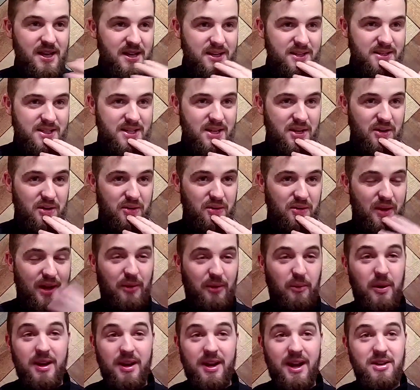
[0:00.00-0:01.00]
So, like,
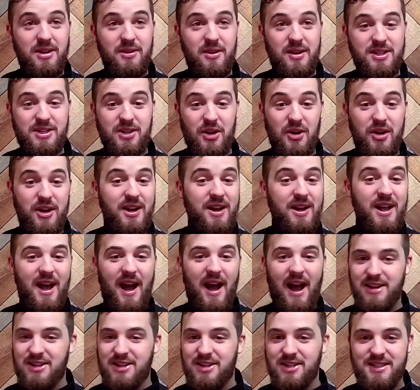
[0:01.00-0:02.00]
what did I do? I started,
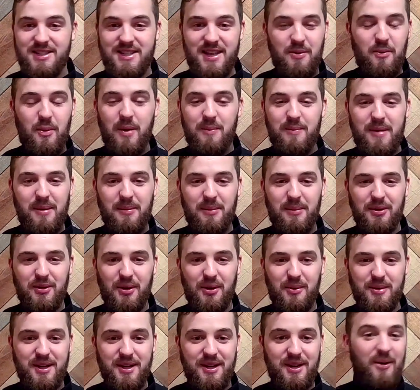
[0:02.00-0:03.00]
I just did what people
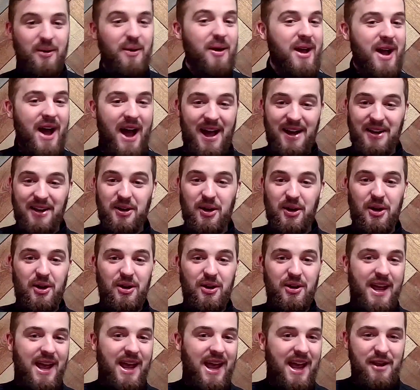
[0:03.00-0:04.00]
told me to do. I
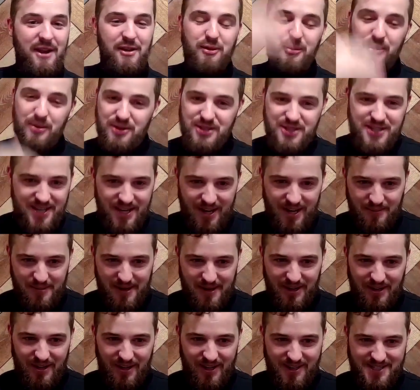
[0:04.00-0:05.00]
called A through Z on my
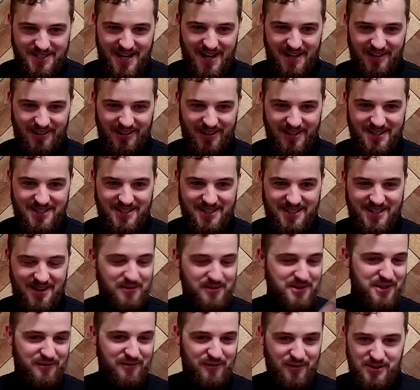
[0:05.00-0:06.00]
contact list. That
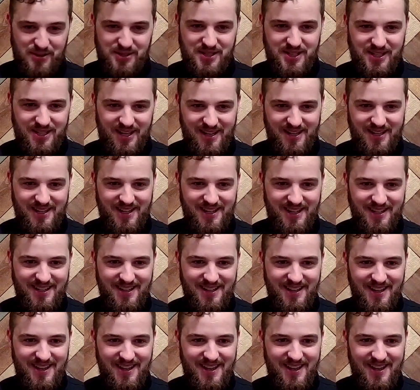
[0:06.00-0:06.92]
was the first thing I did.